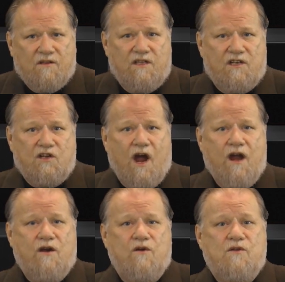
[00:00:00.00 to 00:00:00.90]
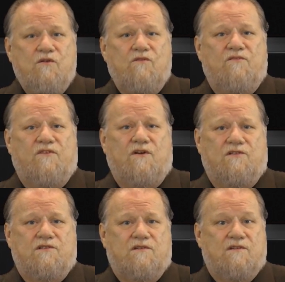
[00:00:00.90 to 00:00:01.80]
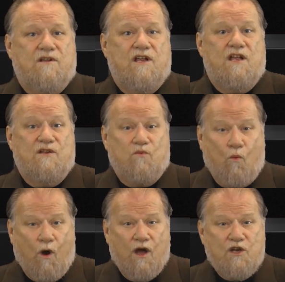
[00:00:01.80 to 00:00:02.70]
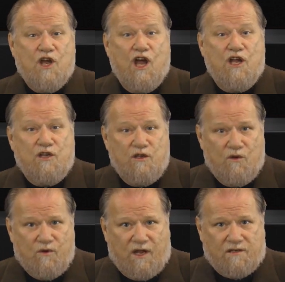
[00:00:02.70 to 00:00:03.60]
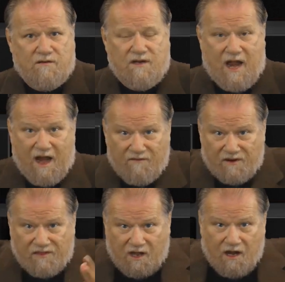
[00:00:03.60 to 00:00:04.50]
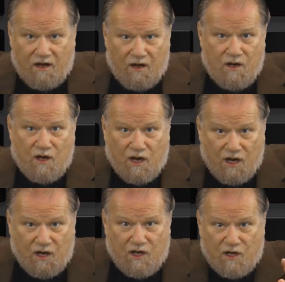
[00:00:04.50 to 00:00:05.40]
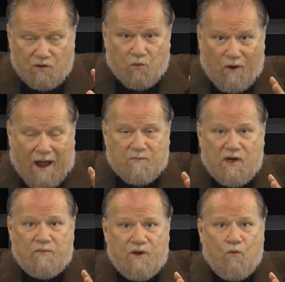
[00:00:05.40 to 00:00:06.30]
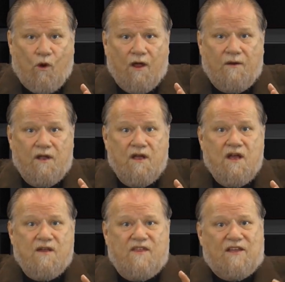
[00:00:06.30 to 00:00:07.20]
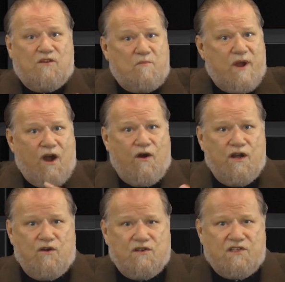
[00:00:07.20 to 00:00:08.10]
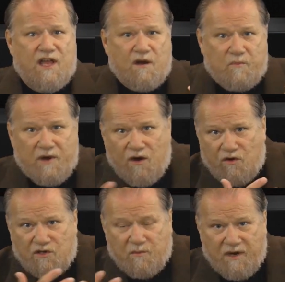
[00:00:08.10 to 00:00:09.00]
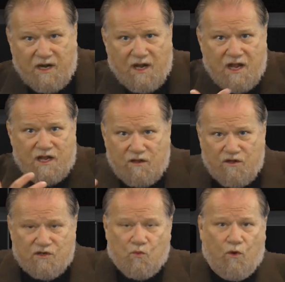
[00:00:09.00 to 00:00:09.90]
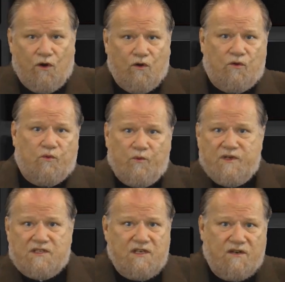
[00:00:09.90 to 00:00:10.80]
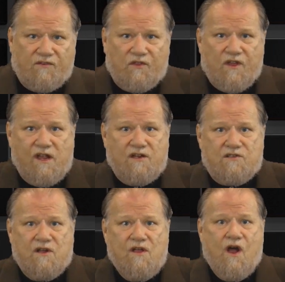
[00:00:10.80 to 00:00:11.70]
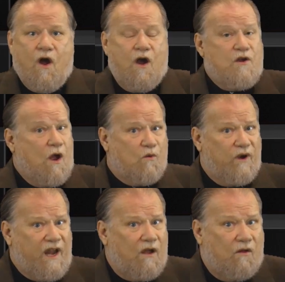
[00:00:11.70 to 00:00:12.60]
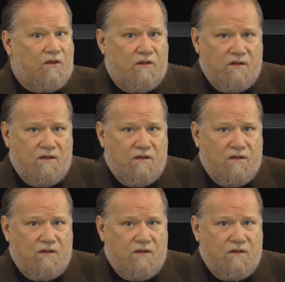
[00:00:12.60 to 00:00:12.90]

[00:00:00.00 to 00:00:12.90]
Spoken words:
The entire universe is one unit. Everything is wrapped up in one. That the barriers that appear to be in this world when we see different things are not real,